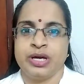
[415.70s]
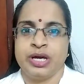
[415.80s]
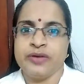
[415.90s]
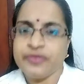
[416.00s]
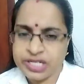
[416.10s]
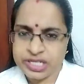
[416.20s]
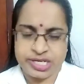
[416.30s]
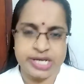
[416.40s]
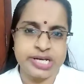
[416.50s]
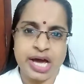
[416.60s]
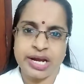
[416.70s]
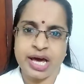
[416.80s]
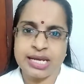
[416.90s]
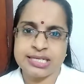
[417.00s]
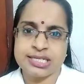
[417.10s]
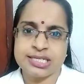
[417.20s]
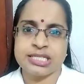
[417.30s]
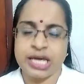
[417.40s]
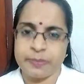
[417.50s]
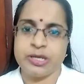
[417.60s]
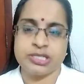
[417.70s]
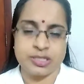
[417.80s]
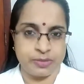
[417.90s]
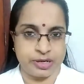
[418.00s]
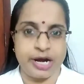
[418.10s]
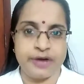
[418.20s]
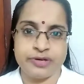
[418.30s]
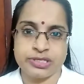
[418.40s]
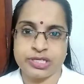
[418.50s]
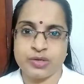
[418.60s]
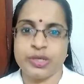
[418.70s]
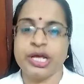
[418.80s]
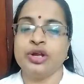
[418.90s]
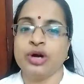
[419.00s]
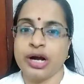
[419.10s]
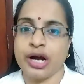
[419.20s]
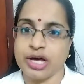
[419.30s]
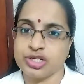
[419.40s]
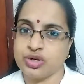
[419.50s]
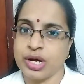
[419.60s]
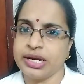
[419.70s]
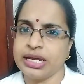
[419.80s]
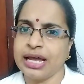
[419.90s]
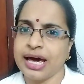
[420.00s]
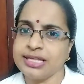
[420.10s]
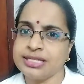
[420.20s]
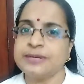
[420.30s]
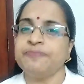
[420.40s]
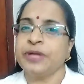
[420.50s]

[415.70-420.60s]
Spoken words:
If it is data analysis, that means some graph is given and you are asked to analyze